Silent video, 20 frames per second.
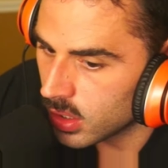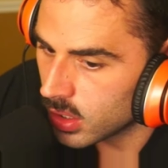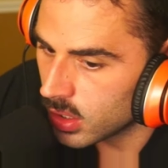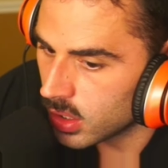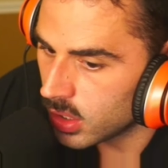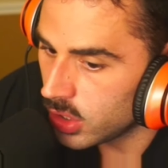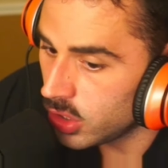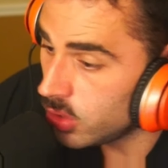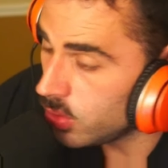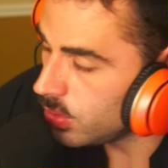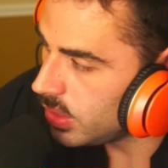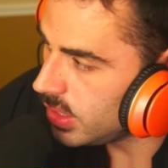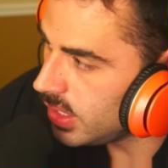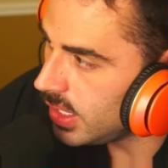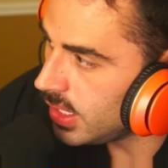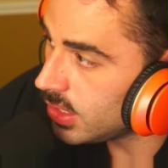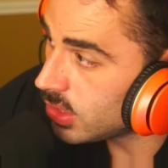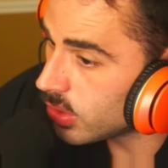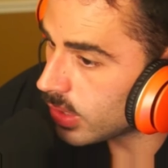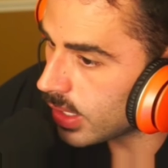You
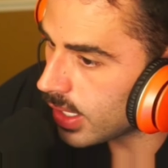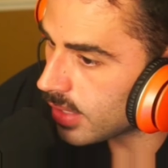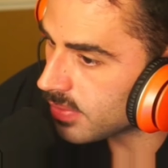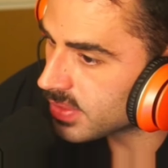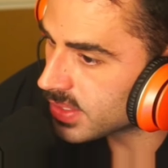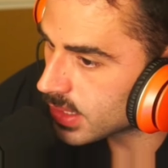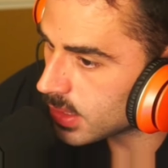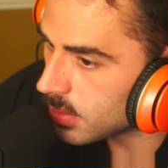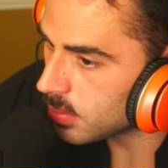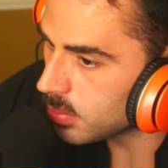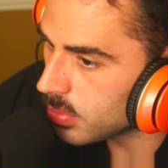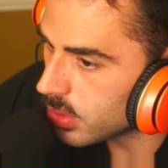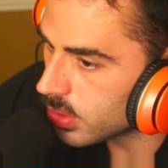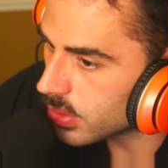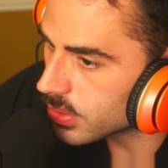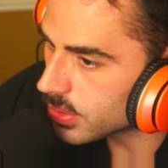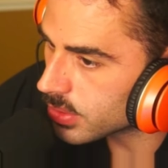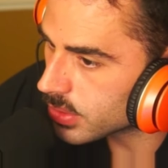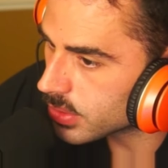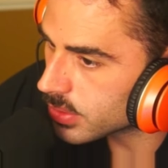need to have
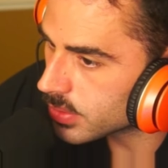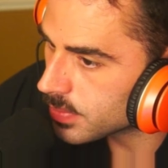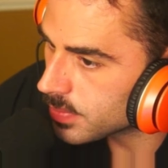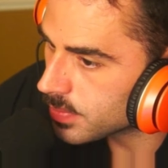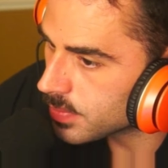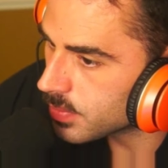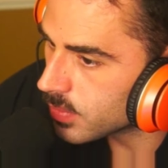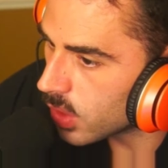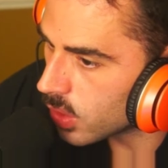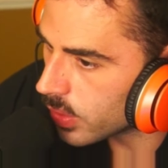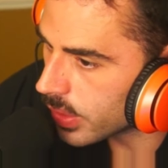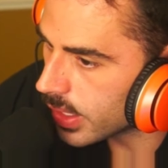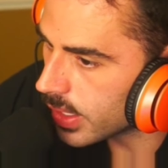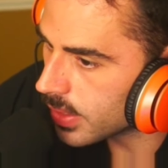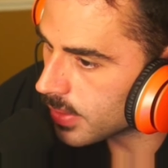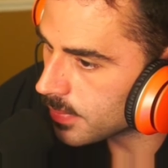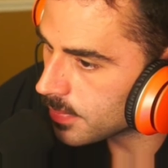symbols, okay?